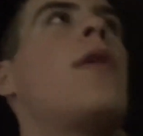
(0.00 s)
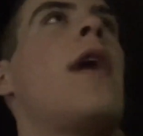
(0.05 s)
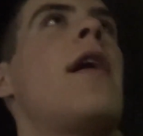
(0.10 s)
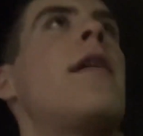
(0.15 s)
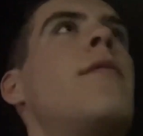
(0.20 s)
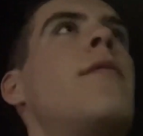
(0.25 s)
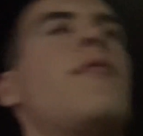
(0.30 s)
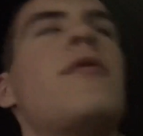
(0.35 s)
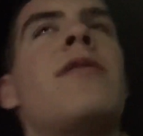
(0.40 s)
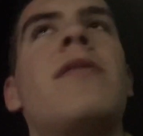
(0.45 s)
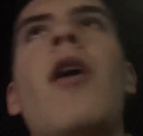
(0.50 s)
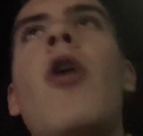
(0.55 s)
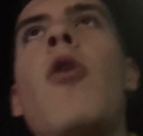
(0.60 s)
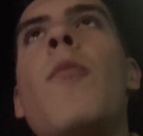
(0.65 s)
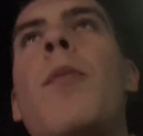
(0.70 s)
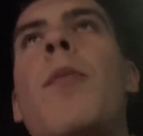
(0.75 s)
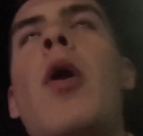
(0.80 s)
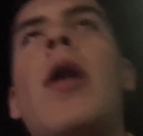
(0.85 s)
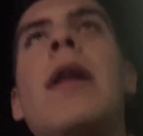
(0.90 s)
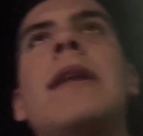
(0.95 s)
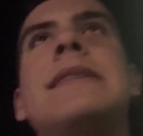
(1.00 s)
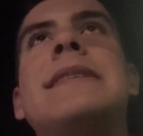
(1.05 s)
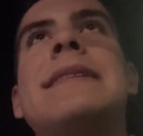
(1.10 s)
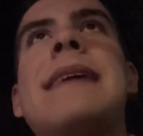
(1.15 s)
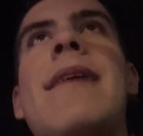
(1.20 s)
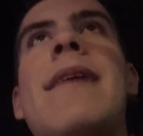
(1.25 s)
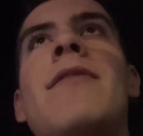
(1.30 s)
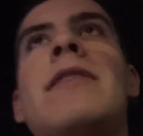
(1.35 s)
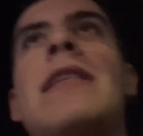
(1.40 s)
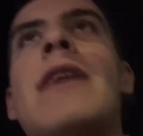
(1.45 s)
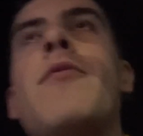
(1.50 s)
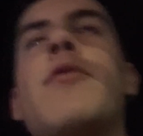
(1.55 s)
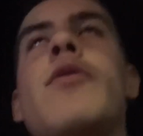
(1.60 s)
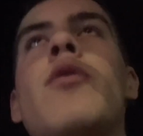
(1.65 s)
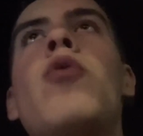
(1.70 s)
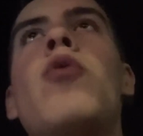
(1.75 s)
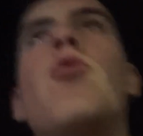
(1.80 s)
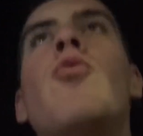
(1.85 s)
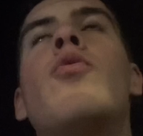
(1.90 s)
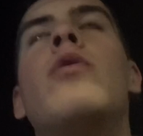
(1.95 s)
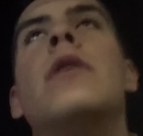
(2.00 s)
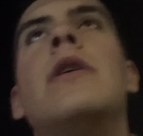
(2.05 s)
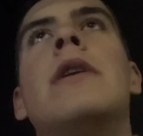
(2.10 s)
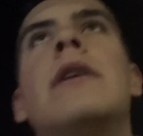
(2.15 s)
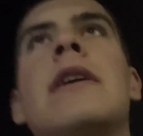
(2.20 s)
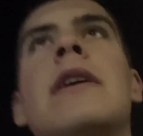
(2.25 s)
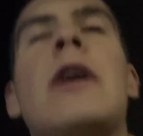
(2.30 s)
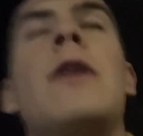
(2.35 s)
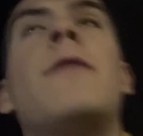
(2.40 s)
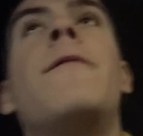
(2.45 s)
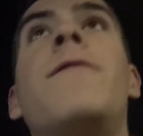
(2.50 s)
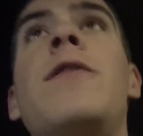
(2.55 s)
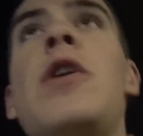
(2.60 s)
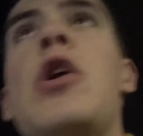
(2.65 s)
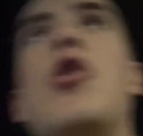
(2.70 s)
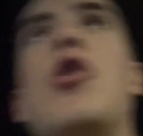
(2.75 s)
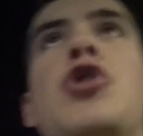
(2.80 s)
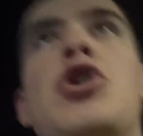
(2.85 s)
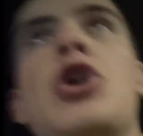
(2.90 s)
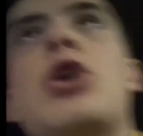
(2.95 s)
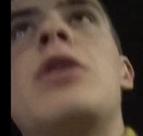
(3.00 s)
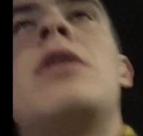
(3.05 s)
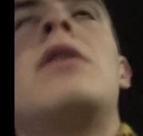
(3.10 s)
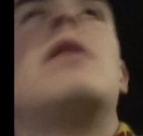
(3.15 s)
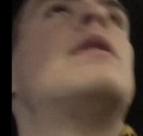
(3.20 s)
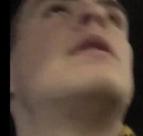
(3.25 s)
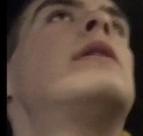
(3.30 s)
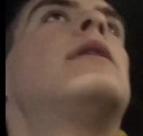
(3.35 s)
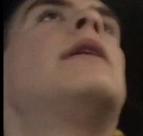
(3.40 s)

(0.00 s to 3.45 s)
There was no pulling together. There was all confusion